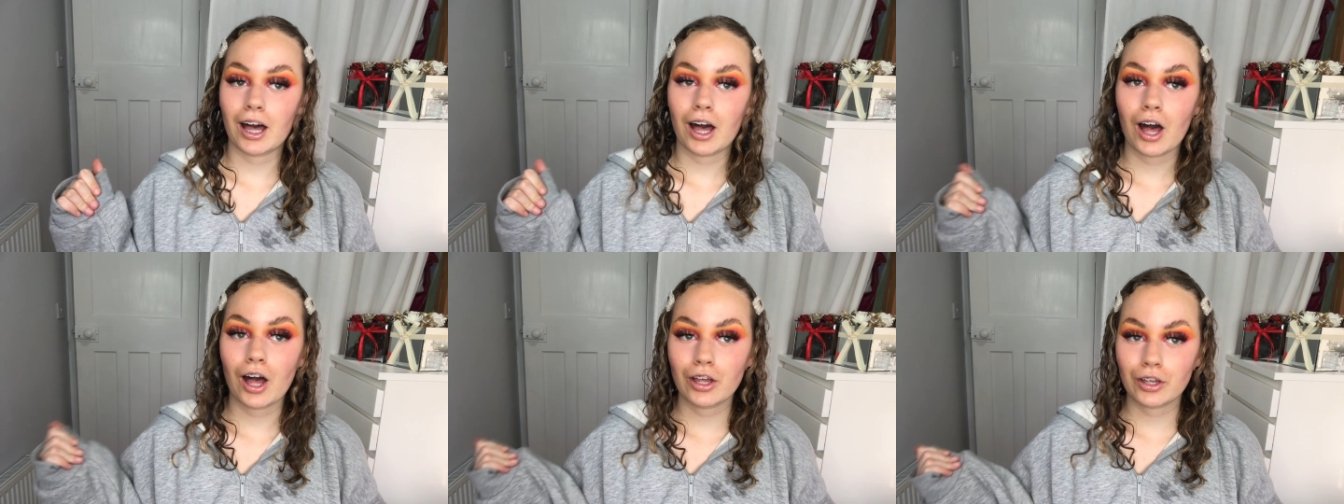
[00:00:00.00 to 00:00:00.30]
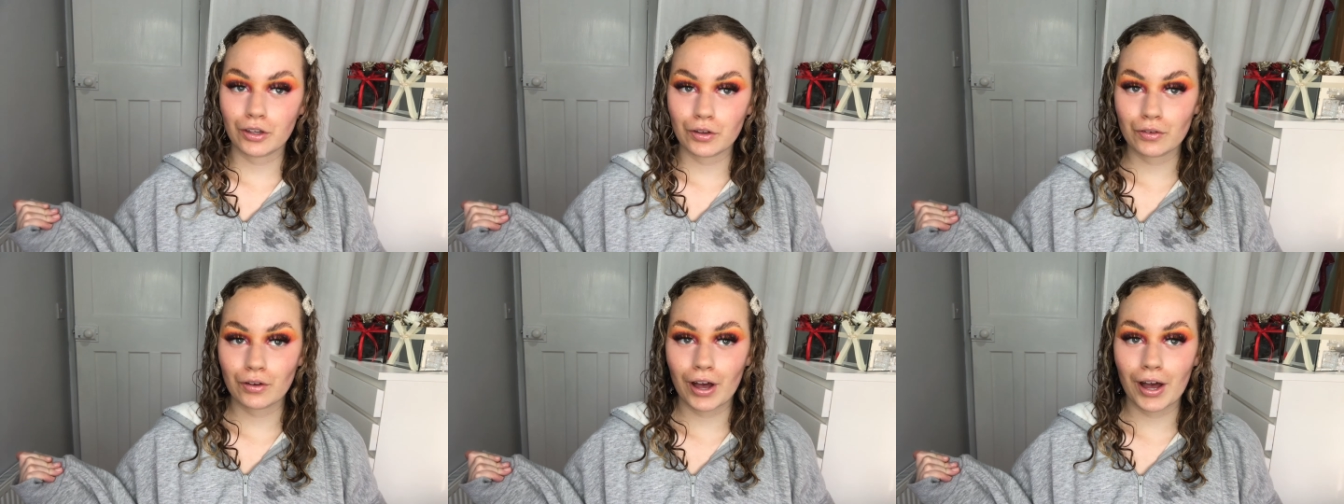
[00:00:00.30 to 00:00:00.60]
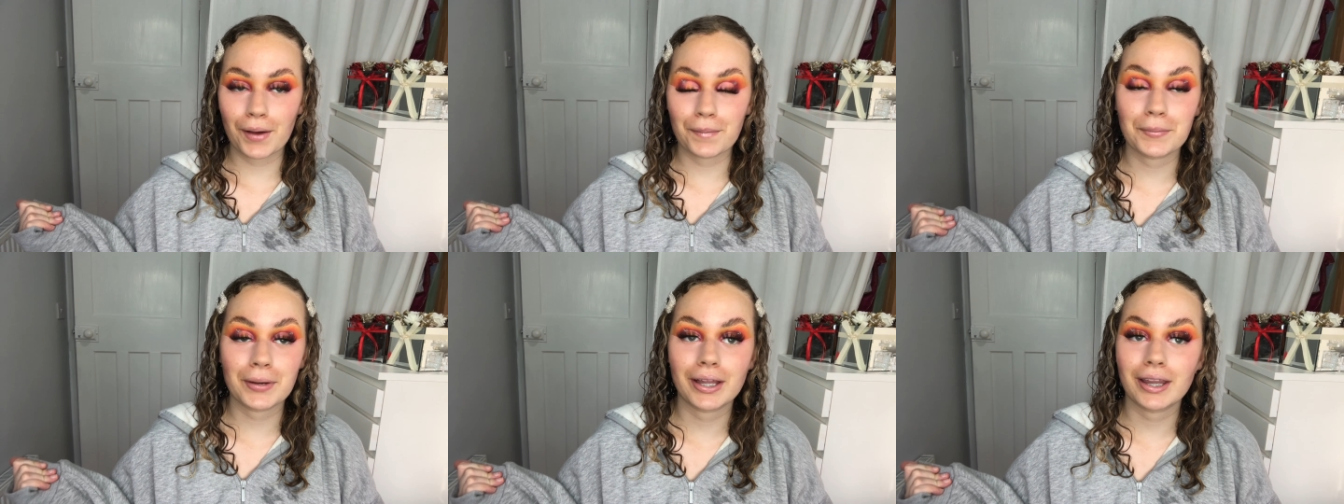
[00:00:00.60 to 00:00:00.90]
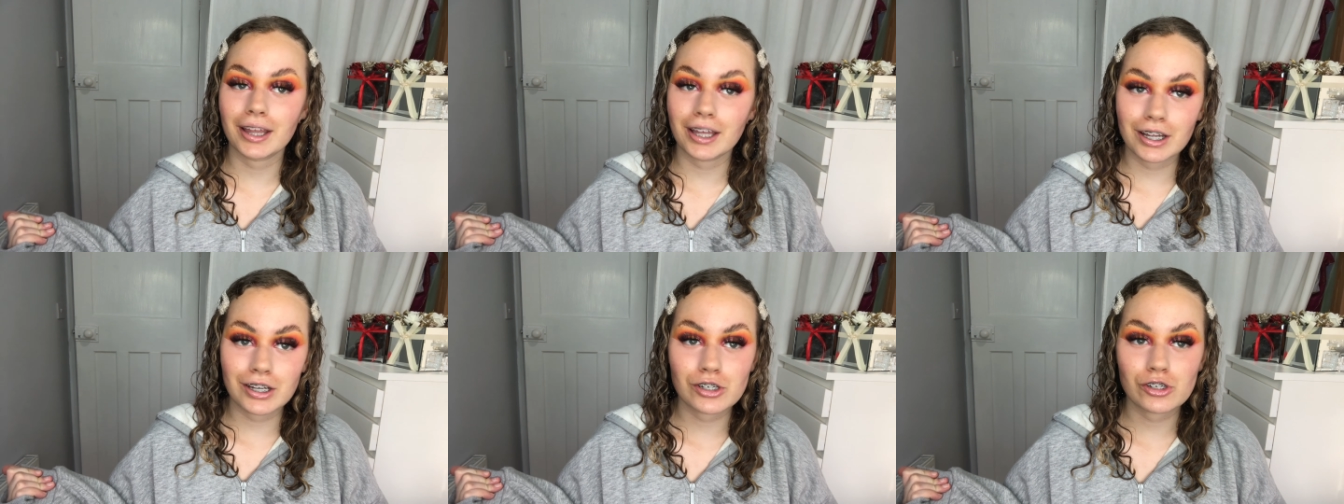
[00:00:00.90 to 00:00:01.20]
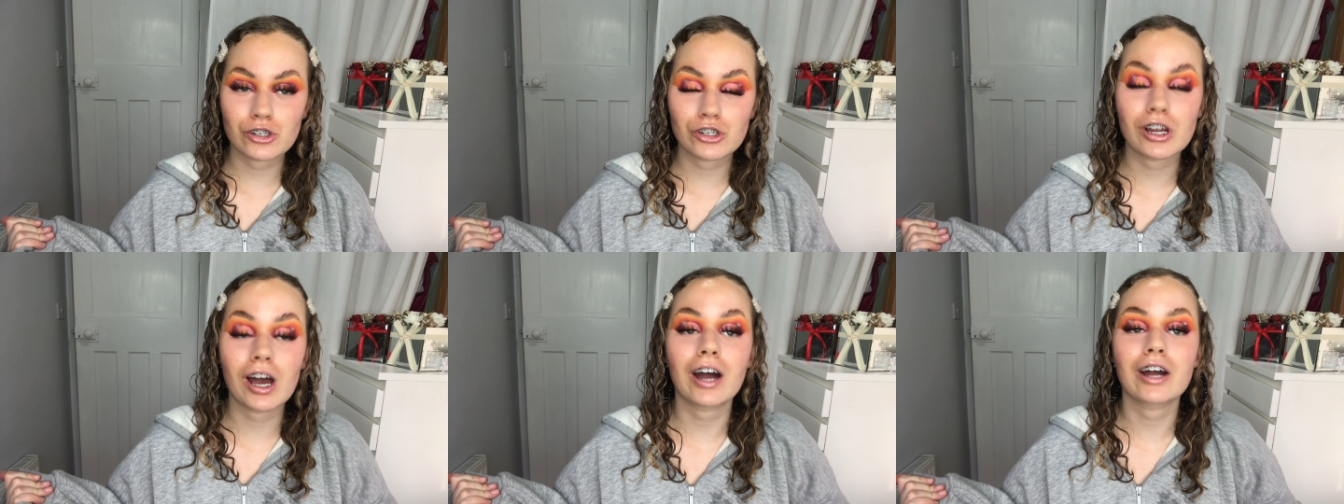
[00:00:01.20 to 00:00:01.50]
you've heard by the
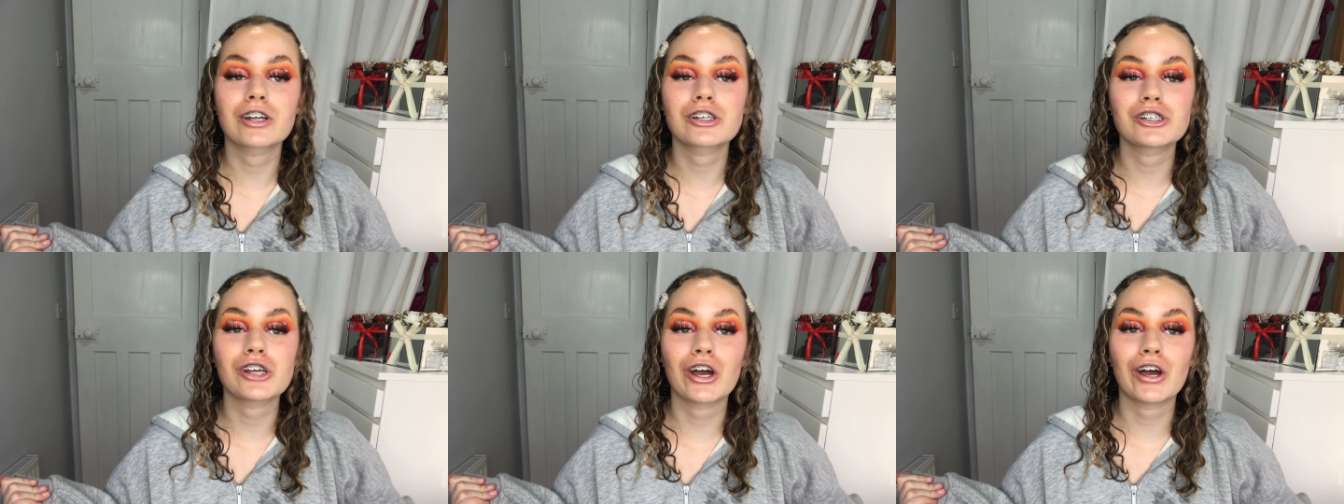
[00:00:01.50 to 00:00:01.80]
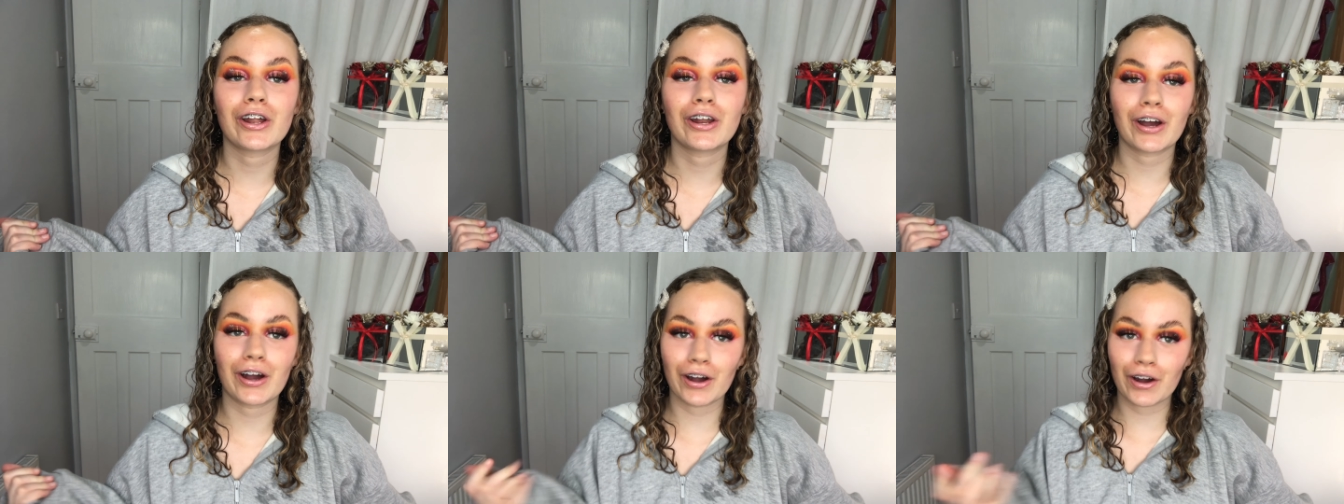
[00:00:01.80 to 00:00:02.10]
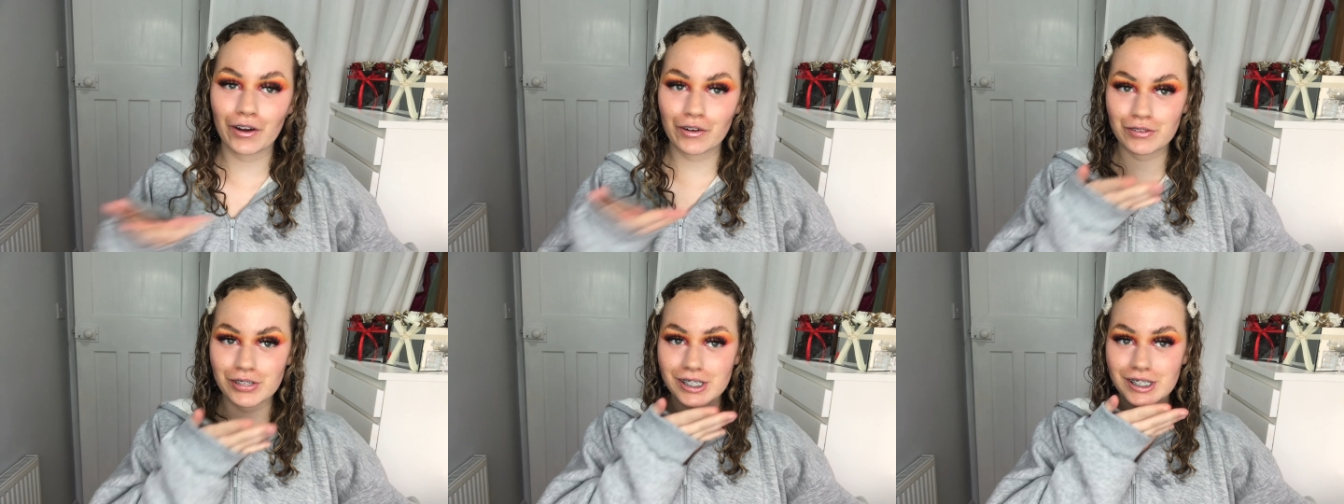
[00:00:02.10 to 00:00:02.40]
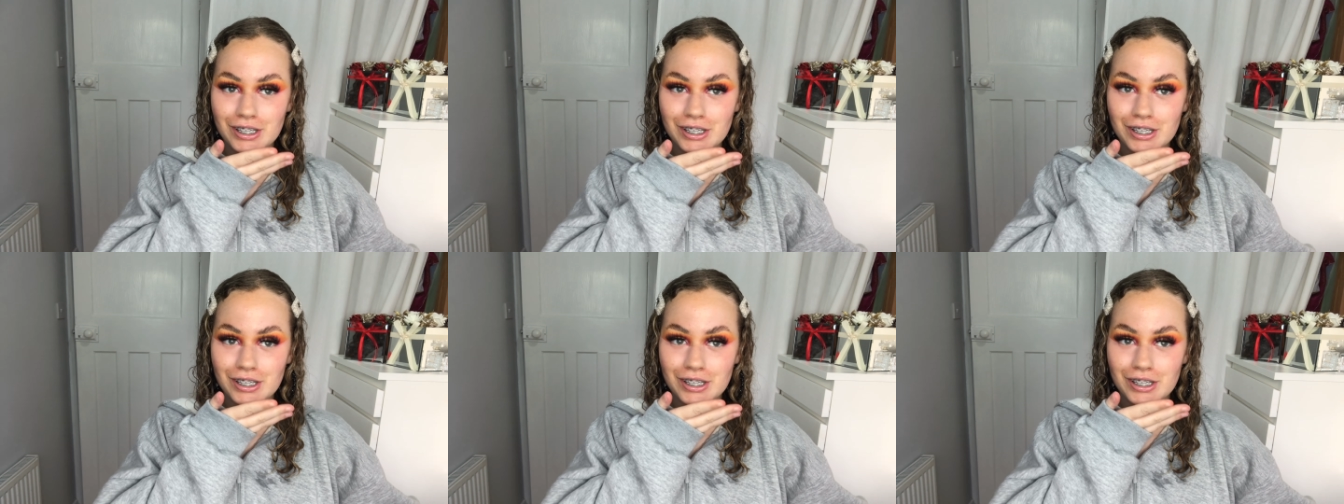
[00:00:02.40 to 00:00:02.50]
introduction, obviously I